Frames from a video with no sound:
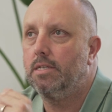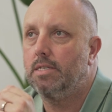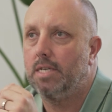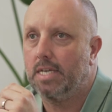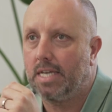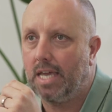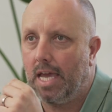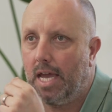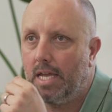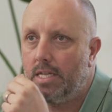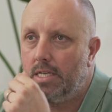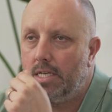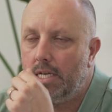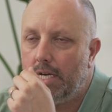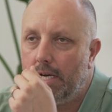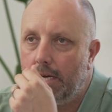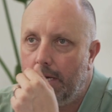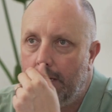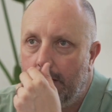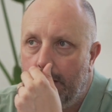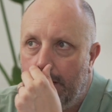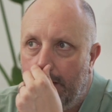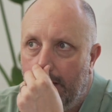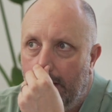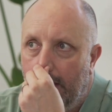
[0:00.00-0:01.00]
to Kenya,
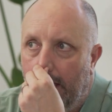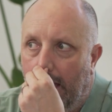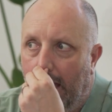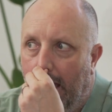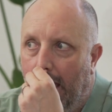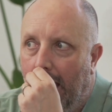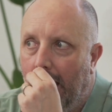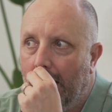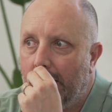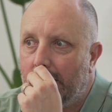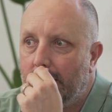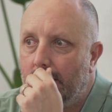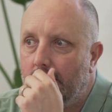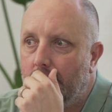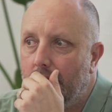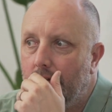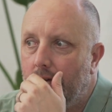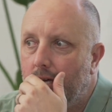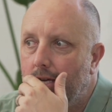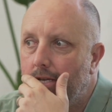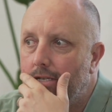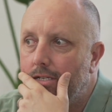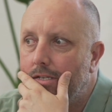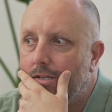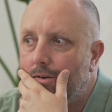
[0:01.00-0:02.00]
and
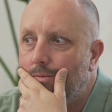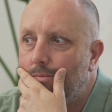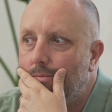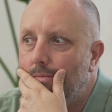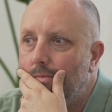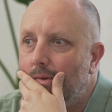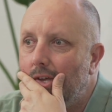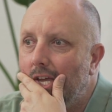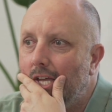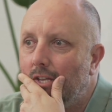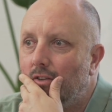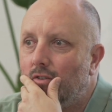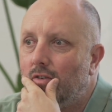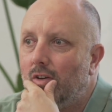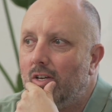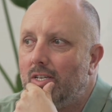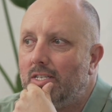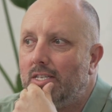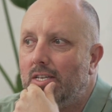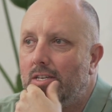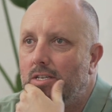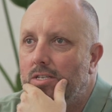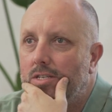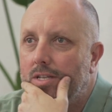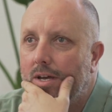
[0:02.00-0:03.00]
there's some
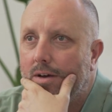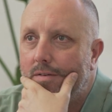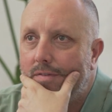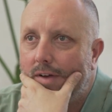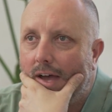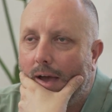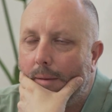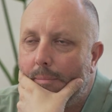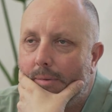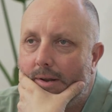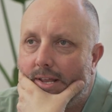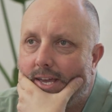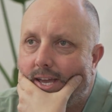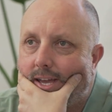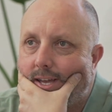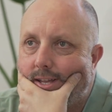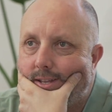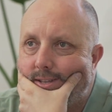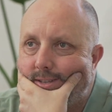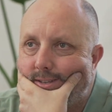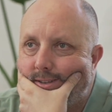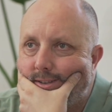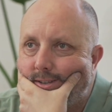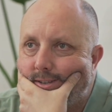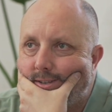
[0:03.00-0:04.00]
interesting stuff happening
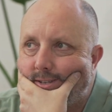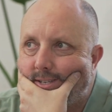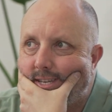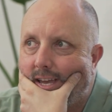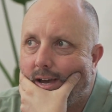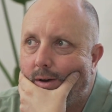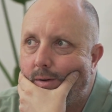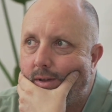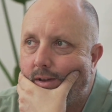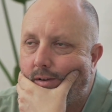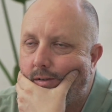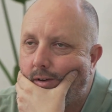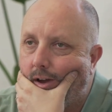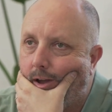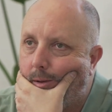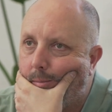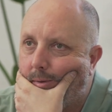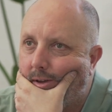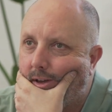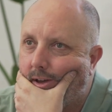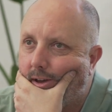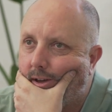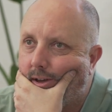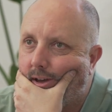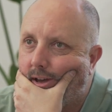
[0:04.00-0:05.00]
in Saudi
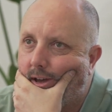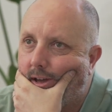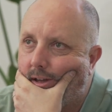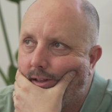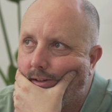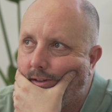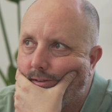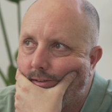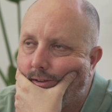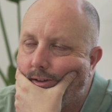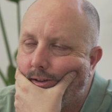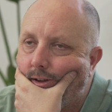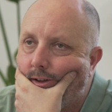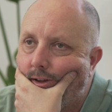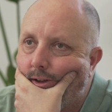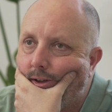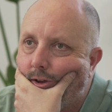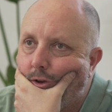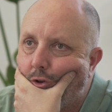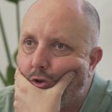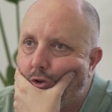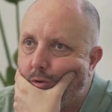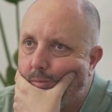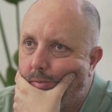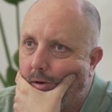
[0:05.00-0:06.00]
Arabia and
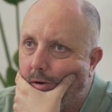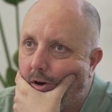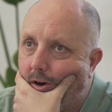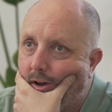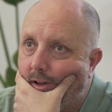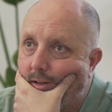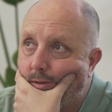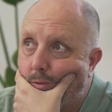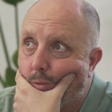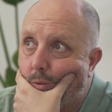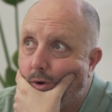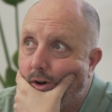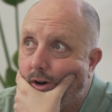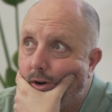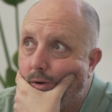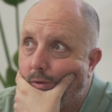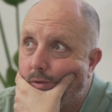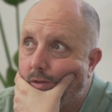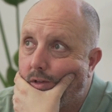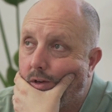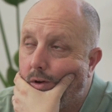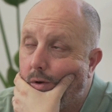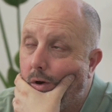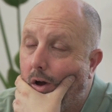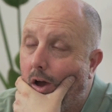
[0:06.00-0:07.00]
Dubai as well.
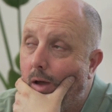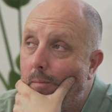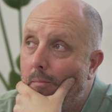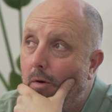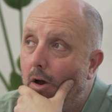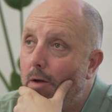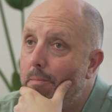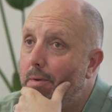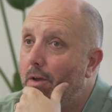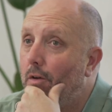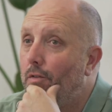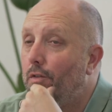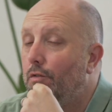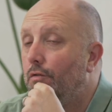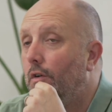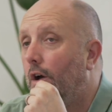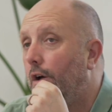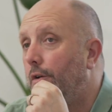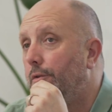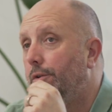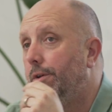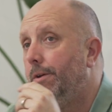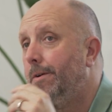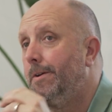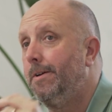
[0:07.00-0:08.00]
So I might be on the
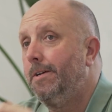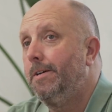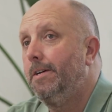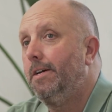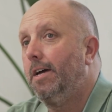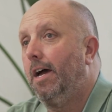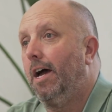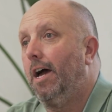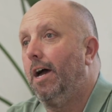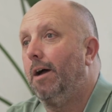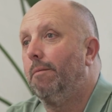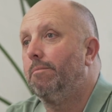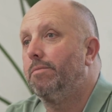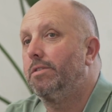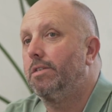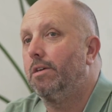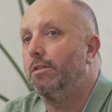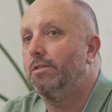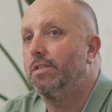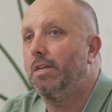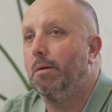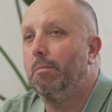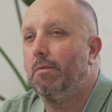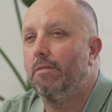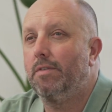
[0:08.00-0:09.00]
road. So
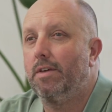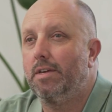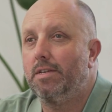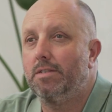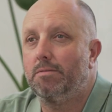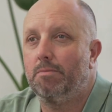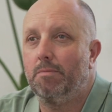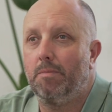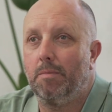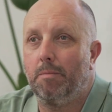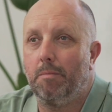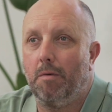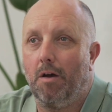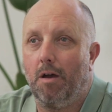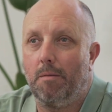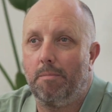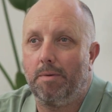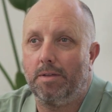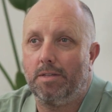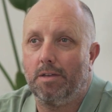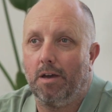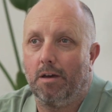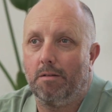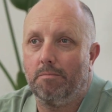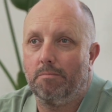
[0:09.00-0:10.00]
some of these might
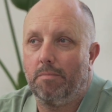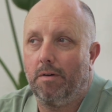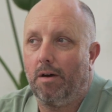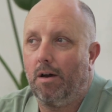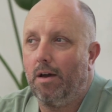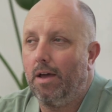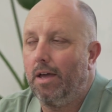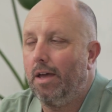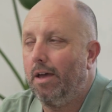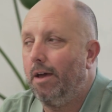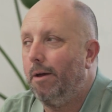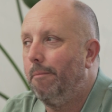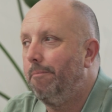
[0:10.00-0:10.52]
be done by